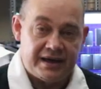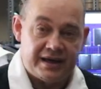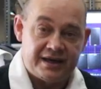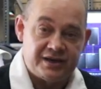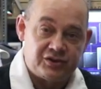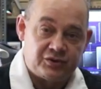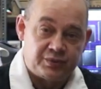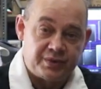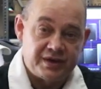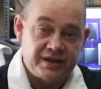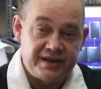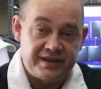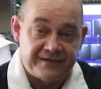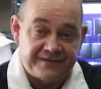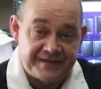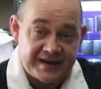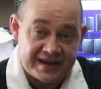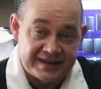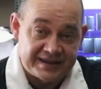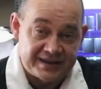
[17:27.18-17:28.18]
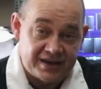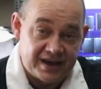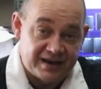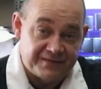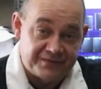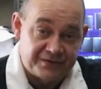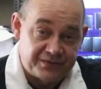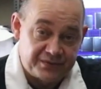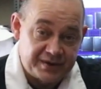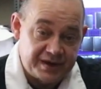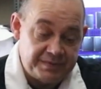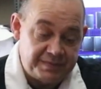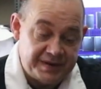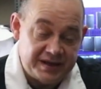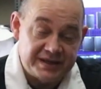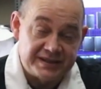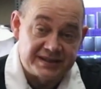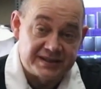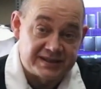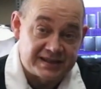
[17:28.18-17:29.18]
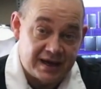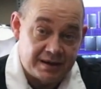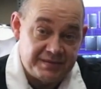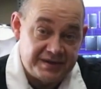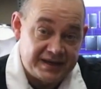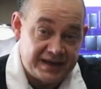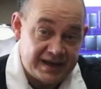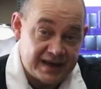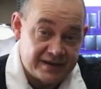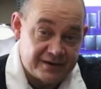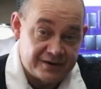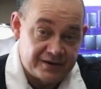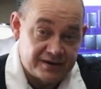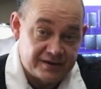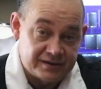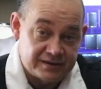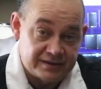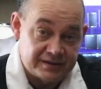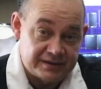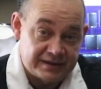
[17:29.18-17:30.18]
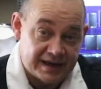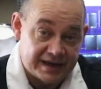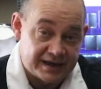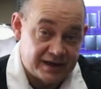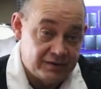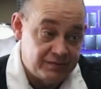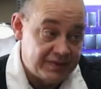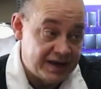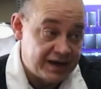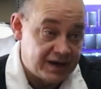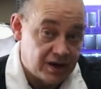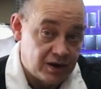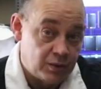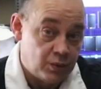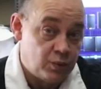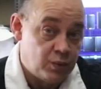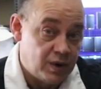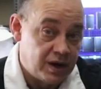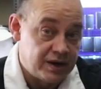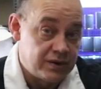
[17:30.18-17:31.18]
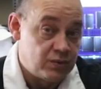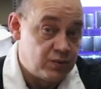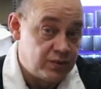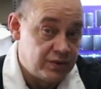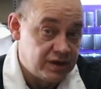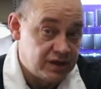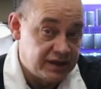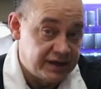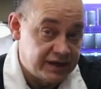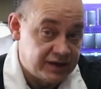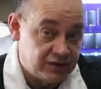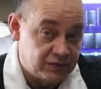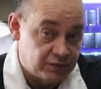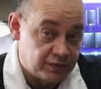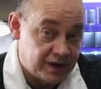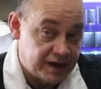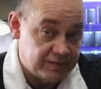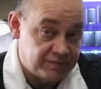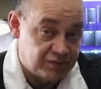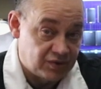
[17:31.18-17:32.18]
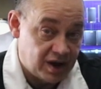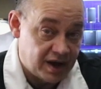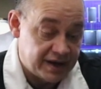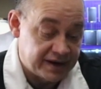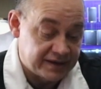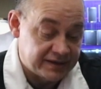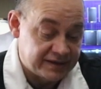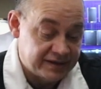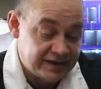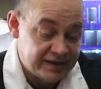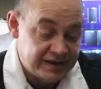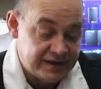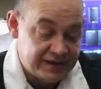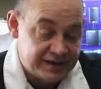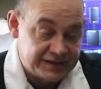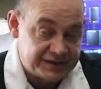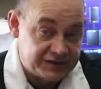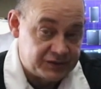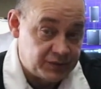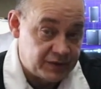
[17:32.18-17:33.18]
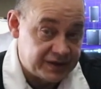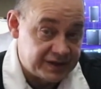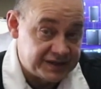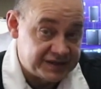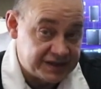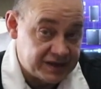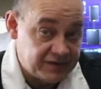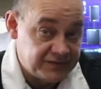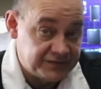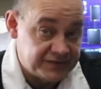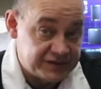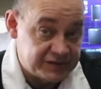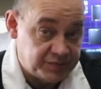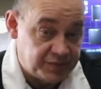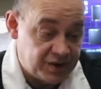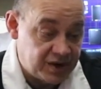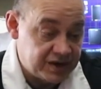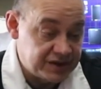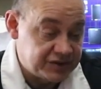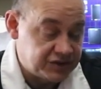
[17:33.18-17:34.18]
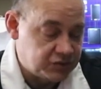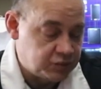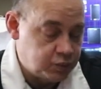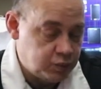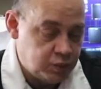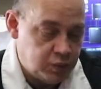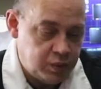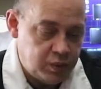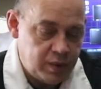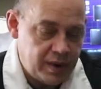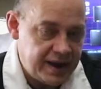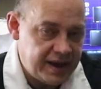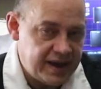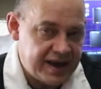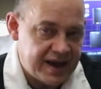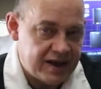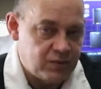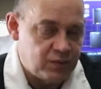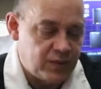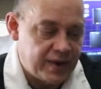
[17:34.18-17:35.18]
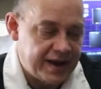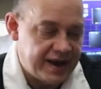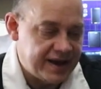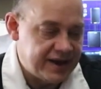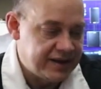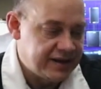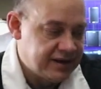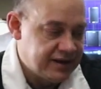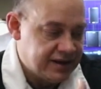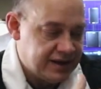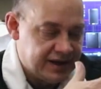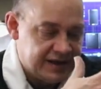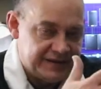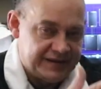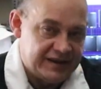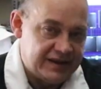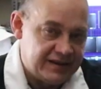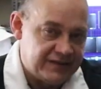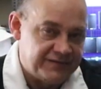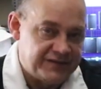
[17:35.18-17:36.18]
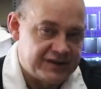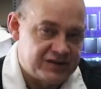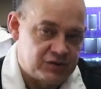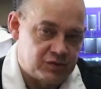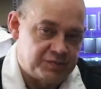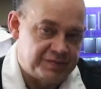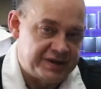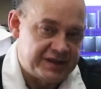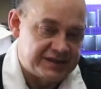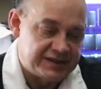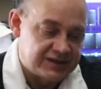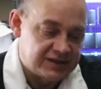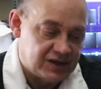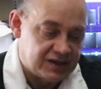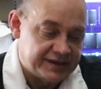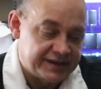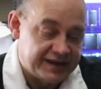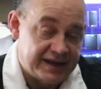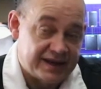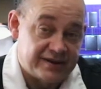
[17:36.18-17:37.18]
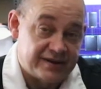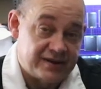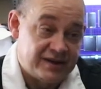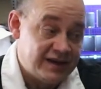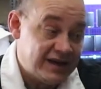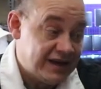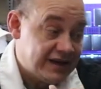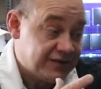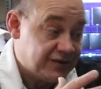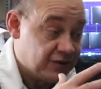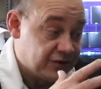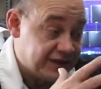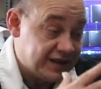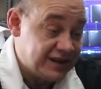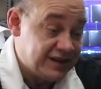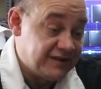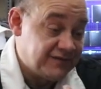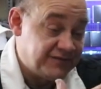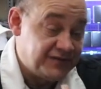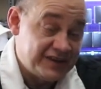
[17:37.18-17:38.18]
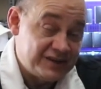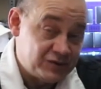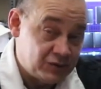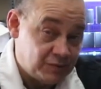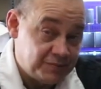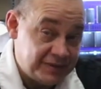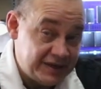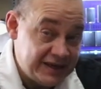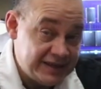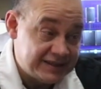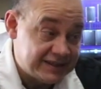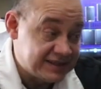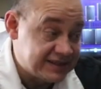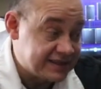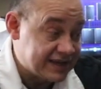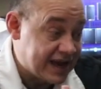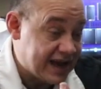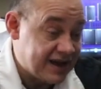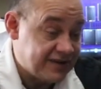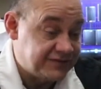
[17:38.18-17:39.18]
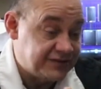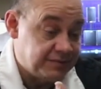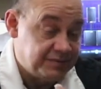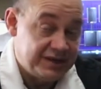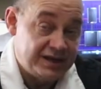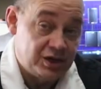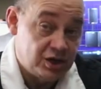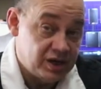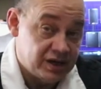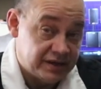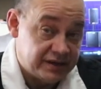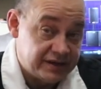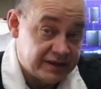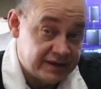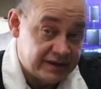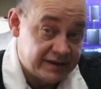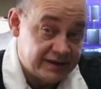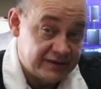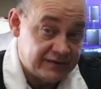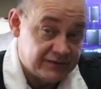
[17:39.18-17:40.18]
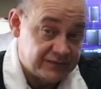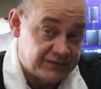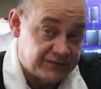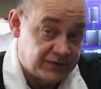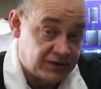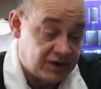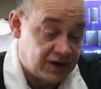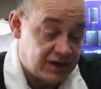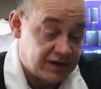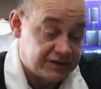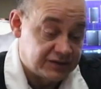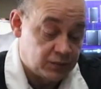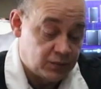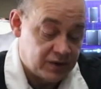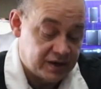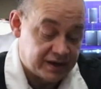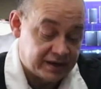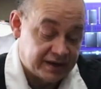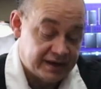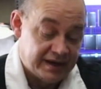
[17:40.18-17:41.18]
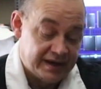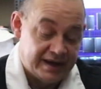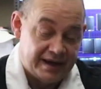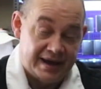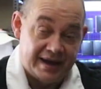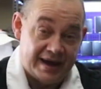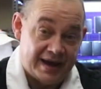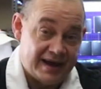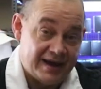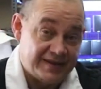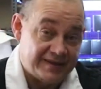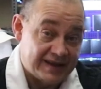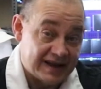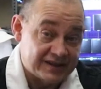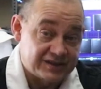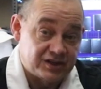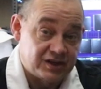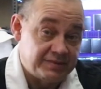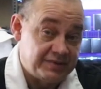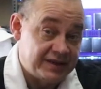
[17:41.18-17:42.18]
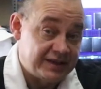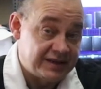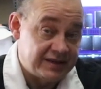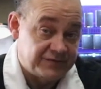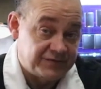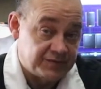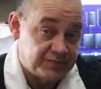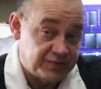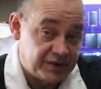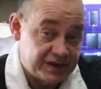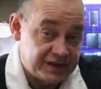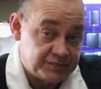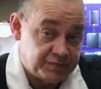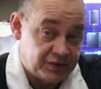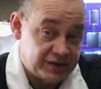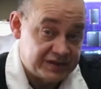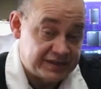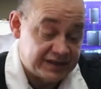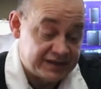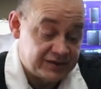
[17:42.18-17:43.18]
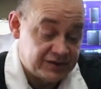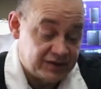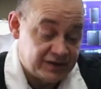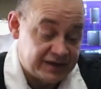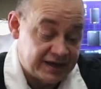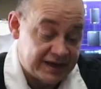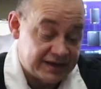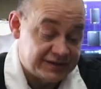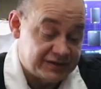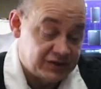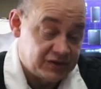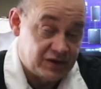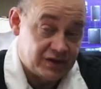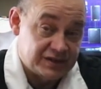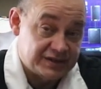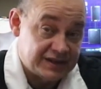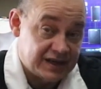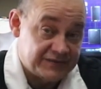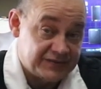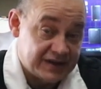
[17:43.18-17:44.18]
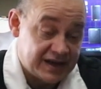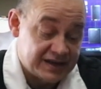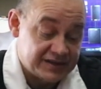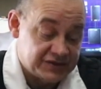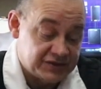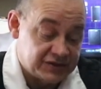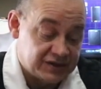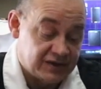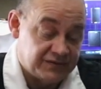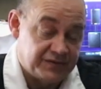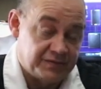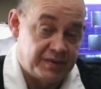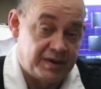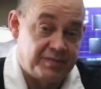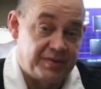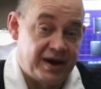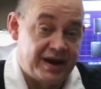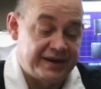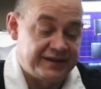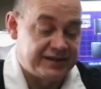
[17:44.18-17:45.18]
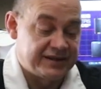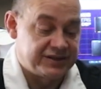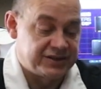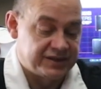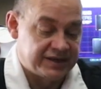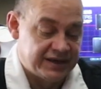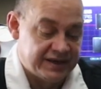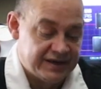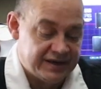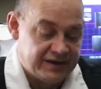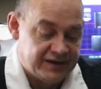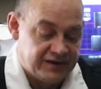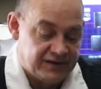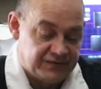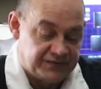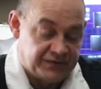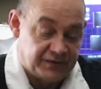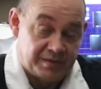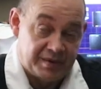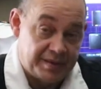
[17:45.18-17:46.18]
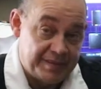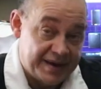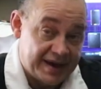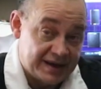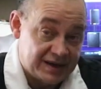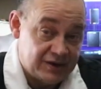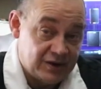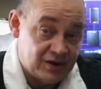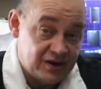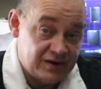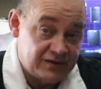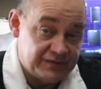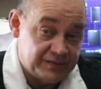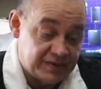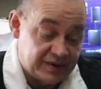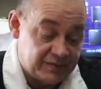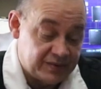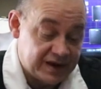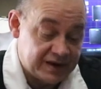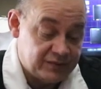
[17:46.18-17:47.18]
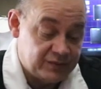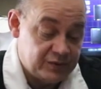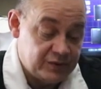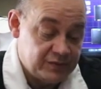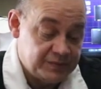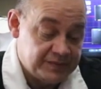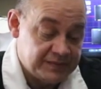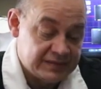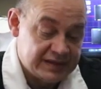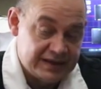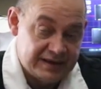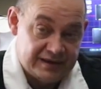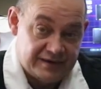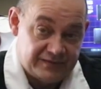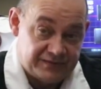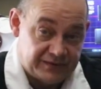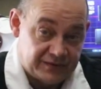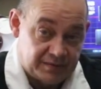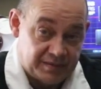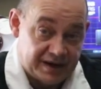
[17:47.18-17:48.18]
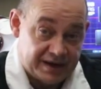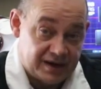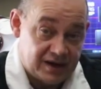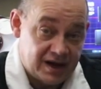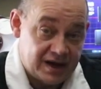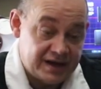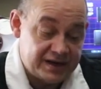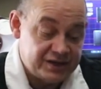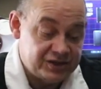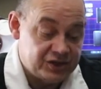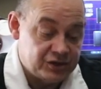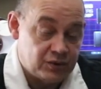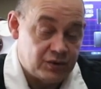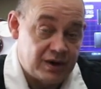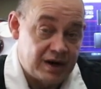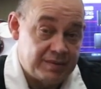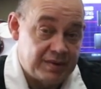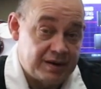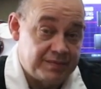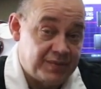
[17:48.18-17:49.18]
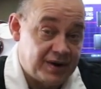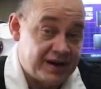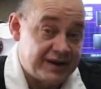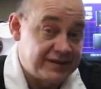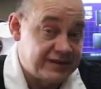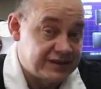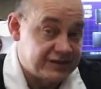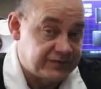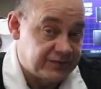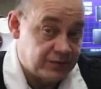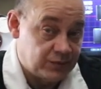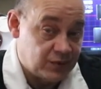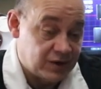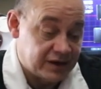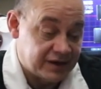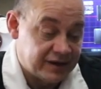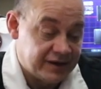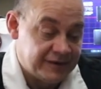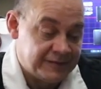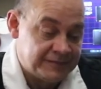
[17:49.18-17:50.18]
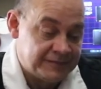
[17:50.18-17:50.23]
is really the fact that you have three pieces coming together that can make one really great product. This is where the sum of its parts way outweigh the individual pieces altogether. Though the individual pieces have to be good for it all to work. And that's going to be the different price points that you look at. So you also have to ask yourself, am I buying this for my backyard, for my rec room, for my cottage, or am I buying this for work?